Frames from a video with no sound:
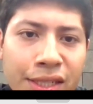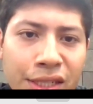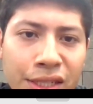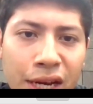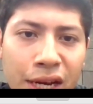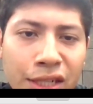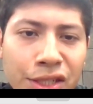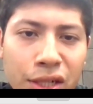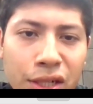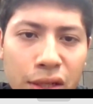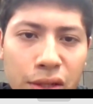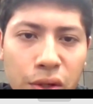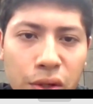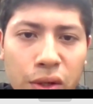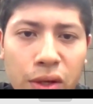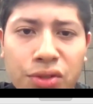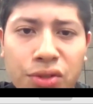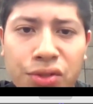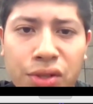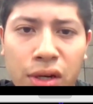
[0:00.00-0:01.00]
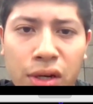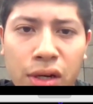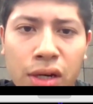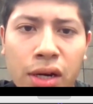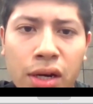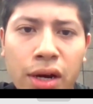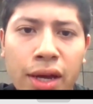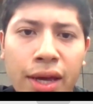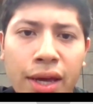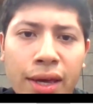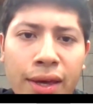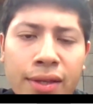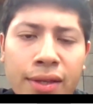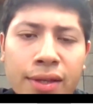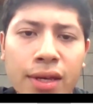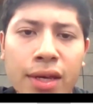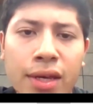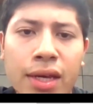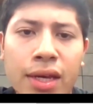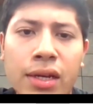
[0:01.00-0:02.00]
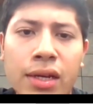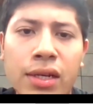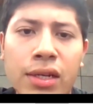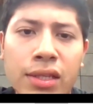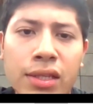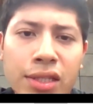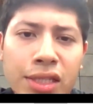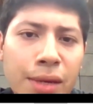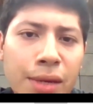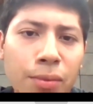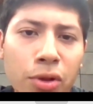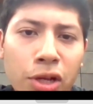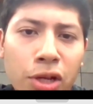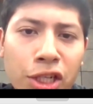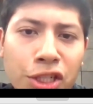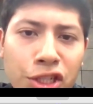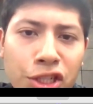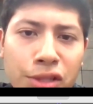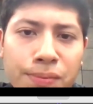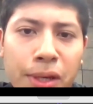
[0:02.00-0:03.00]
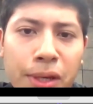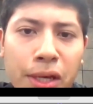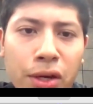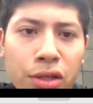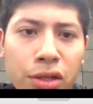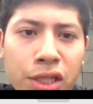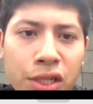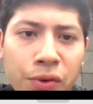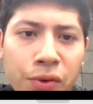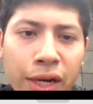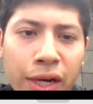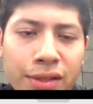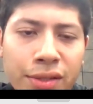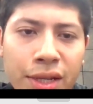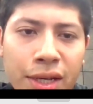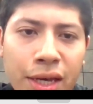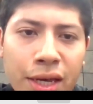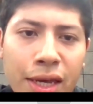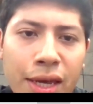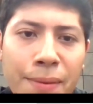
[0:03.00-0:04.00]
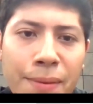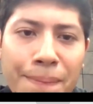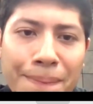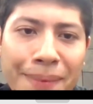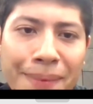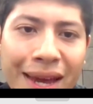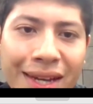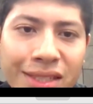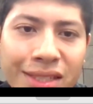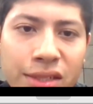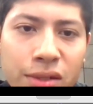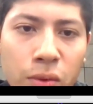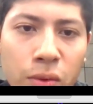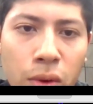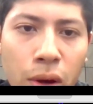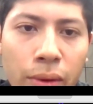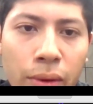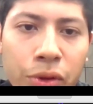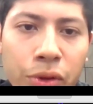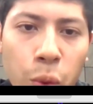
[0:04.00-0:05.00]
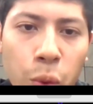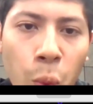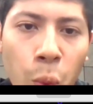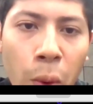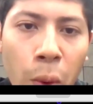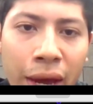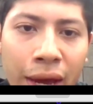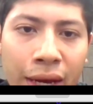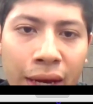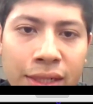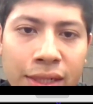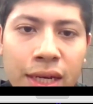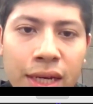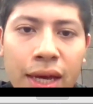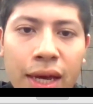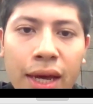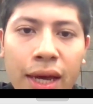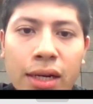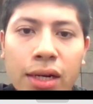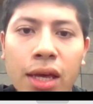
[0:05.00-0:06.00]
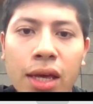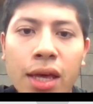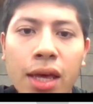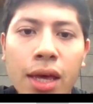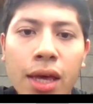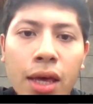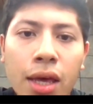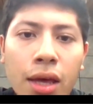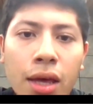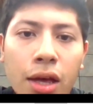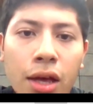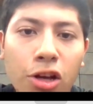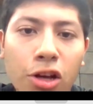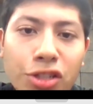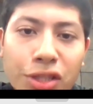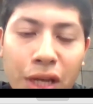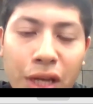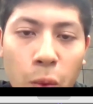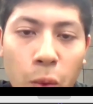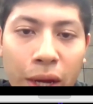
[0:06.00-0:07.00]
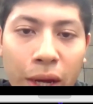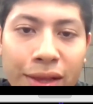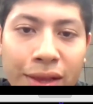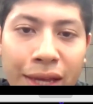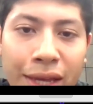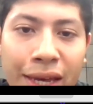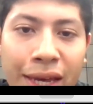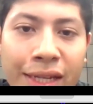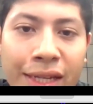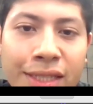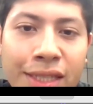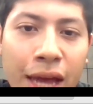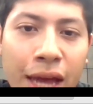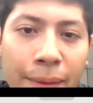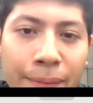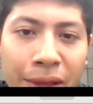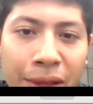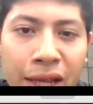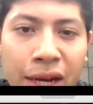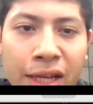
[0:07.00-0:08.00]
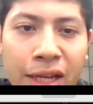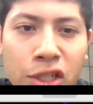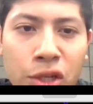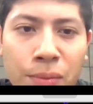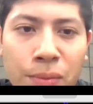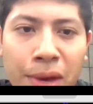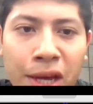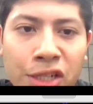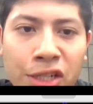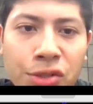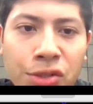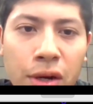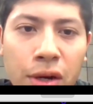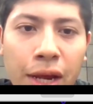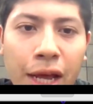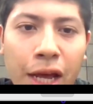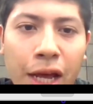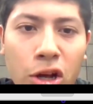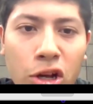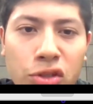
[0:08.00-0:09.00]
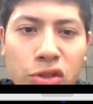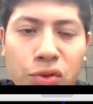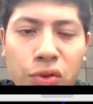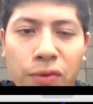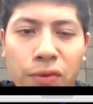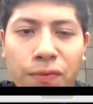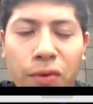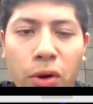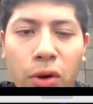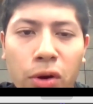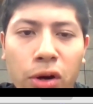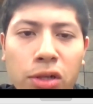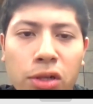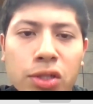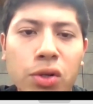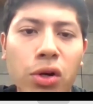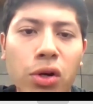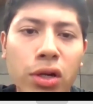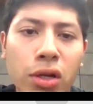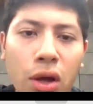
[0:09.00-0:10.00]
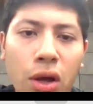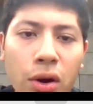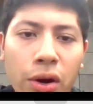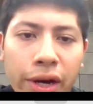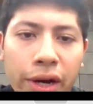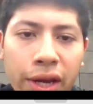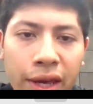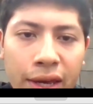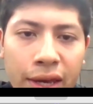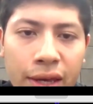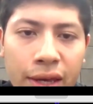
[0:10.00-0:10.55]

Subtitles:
essential to consider it in simulations because it directly impacts the robot weight and consequently its ability to measure and control force or torque